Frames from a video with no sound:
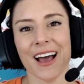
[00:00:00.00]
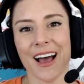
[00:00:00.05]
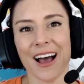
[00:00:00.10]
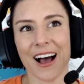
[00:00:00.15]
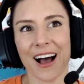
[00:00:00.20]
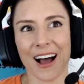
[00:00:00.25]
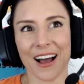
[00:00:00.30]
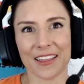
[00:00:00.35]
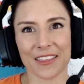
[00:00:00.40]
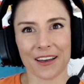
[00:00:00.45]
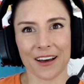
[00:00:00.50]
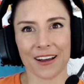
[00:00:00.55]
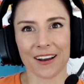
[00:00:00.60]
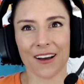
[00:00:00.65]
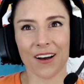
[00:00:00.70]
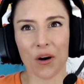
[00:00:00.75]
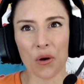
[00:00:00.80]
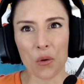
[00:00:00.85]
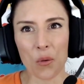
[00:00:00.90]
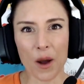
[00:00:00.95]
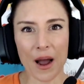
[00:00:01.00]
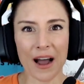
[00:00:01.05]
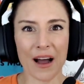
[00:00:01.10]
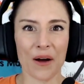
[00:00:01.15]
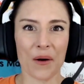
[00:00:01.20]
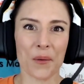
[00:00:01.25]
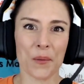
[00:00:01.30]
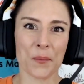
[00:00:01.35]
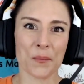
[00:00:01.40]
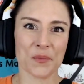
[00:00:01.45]
I thought, oh
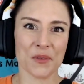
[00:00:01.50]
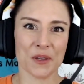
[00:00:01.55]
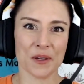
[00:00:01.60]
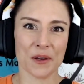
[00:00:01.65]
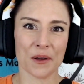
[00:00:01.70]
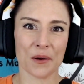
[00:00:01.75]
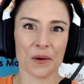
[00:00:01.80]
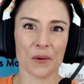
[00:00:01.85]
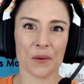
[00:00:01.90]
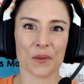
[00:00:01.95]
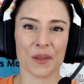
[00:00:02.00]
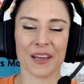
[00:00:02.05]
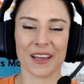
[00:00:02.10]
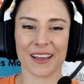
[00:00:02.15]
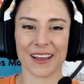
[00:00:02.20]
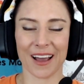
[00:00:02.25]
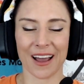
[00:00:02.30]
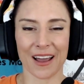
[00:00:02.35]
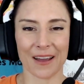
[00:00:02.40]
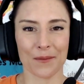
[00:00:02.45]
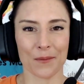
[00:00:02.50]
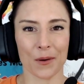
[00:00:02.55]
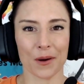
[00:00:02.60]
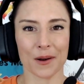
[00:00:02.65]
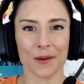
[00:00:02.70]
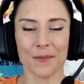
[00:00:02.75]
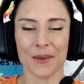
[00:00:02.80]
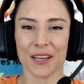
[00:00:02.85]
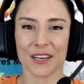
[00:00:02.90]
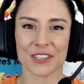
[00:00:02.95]
wow, I want
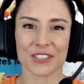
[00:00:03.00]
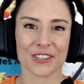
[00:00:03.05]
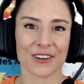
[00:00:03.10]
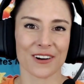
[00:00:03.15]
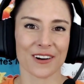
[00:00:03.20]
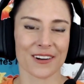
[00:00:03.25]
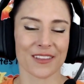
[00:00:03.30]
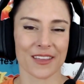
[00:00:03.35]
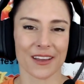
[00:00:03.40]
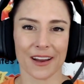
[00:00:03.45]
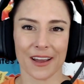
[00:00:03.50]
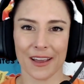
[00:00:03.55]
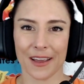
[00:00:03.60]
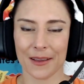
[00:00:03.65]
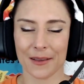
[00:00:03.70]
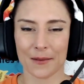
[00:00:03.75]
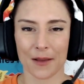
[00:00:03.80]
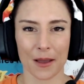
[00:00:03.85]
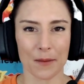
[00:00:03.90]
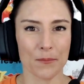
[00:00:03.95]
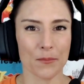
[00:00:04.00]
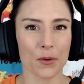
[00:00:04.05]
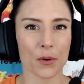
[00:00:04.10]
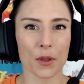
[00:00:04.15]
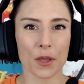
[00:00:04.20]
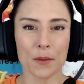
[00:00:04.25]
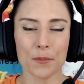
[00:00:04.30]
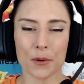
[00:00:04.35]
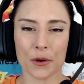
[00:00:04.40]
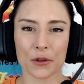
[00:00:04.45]
to make sure that I
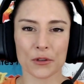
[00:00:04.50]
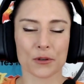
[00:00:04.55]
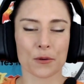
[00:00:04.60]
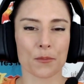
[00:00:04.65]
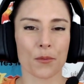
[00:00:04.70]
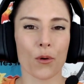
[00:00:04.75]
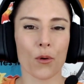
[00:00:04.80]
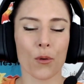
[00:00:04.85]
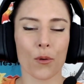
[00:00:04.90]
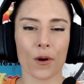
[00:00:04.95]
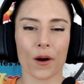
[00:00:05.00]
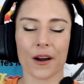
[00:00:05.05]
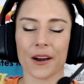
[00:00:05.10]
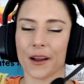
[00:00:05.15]
really build rapport,